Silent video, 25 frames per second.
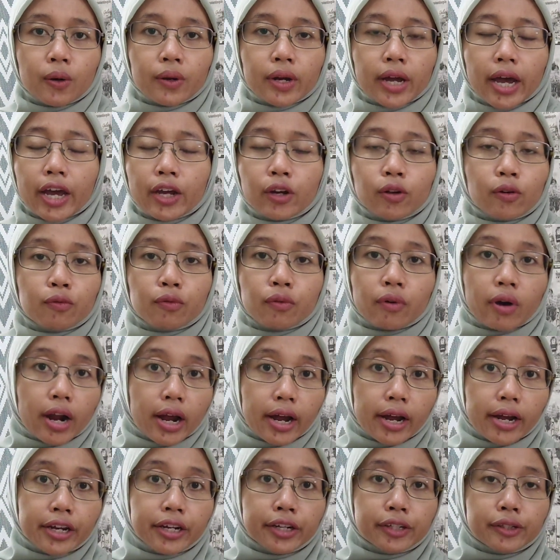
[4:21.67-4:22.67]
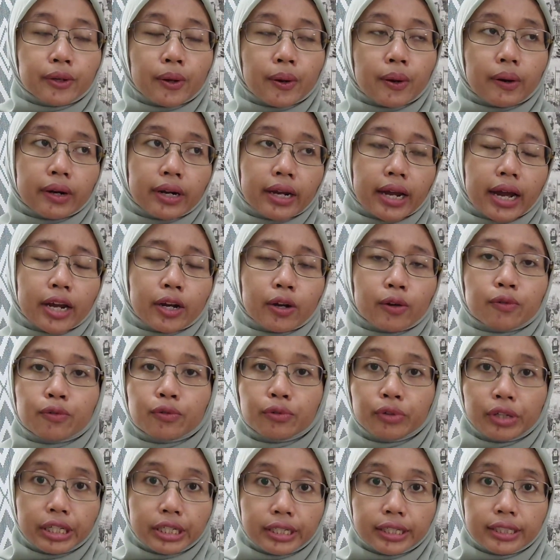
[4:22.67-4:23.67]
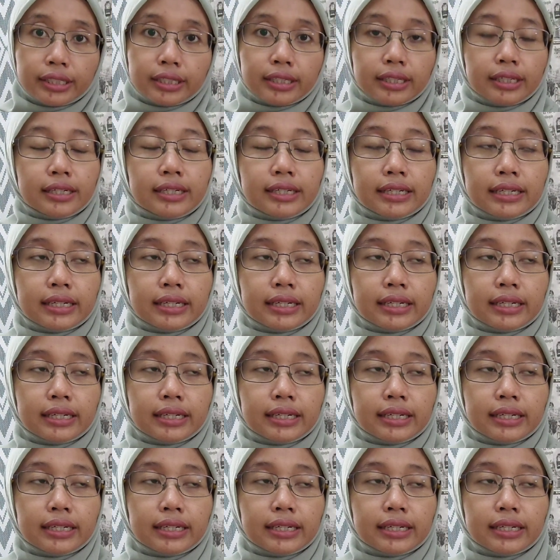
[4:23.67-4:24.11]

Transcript: kind of write or kind of read.